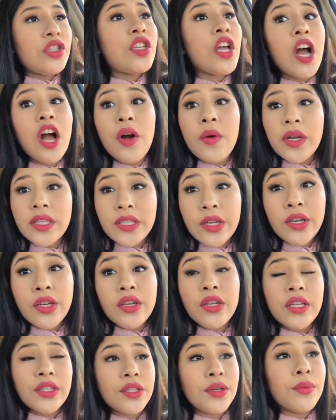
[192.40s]
so it's
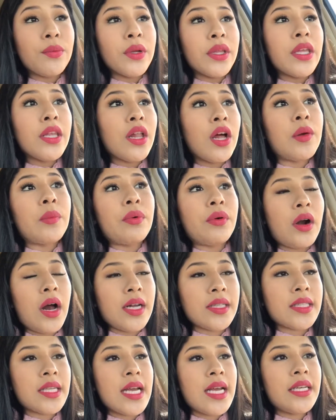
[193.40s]
a it's a really long
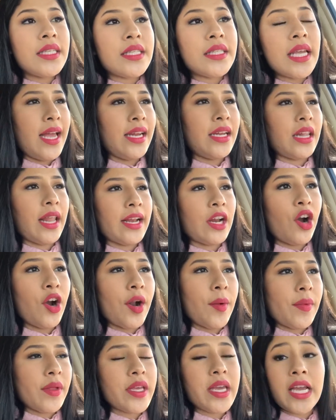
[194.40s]
process and like
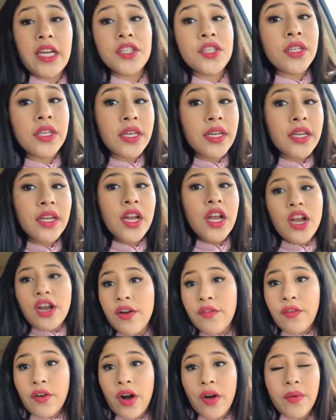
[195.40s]
our application in
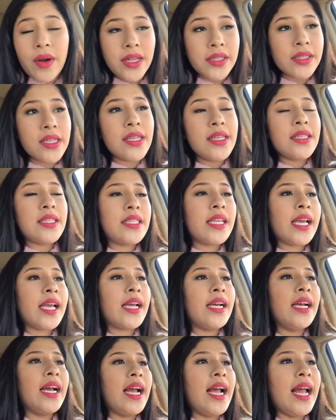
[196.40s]
for our residency
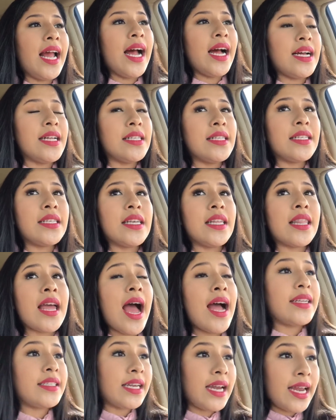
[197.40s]
and
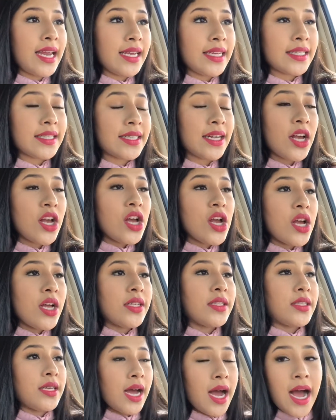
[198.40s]
that takes
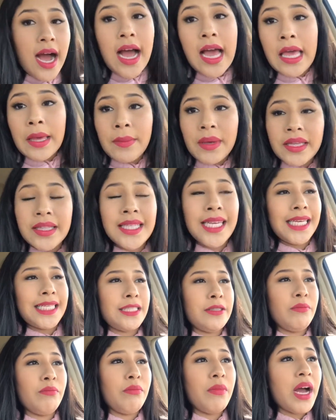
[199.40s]
time it
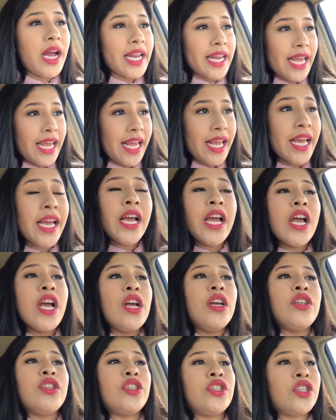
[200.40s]
takes money
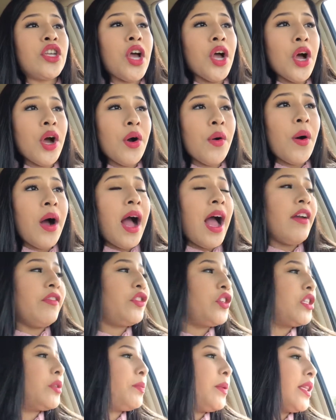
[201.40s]
so
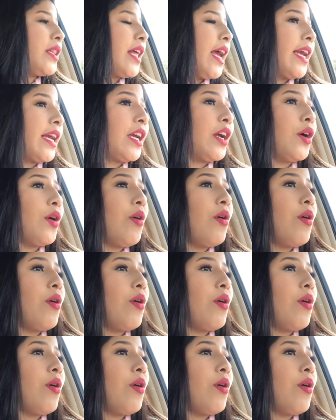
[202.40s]
I've just been like